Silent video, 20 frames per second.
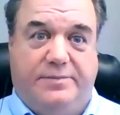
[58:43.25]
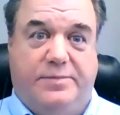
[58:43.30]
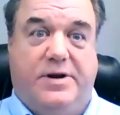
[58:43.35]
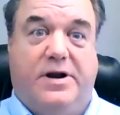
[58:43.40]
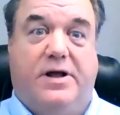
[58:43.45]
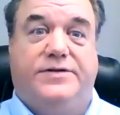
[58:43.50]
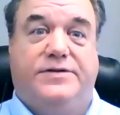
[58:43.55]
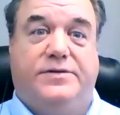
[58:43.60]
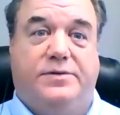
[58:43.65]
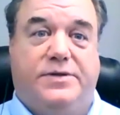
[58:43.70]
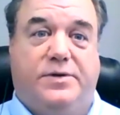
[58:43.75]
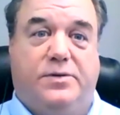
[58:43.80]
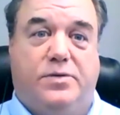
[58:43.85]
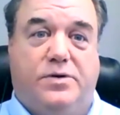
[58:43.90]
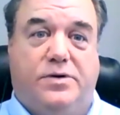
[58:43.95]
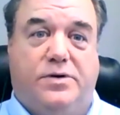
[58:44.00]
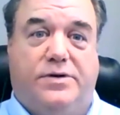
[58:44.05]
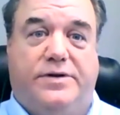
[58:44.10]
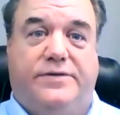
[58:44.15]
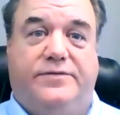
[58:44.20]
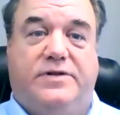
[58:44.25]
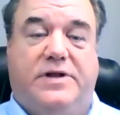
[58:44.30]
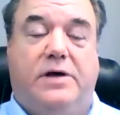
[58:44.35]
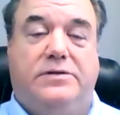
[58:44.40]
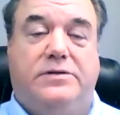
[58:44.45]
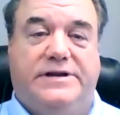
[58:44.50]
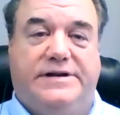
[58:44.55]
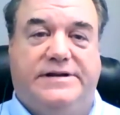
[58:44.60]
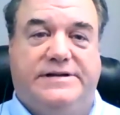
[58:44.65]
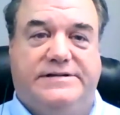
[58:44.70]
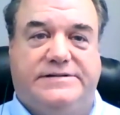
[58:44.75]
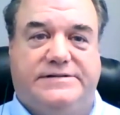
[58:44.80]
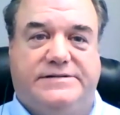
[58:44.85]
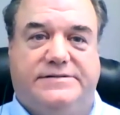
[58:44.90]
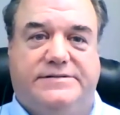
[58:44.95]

but also in the world, of loneliness.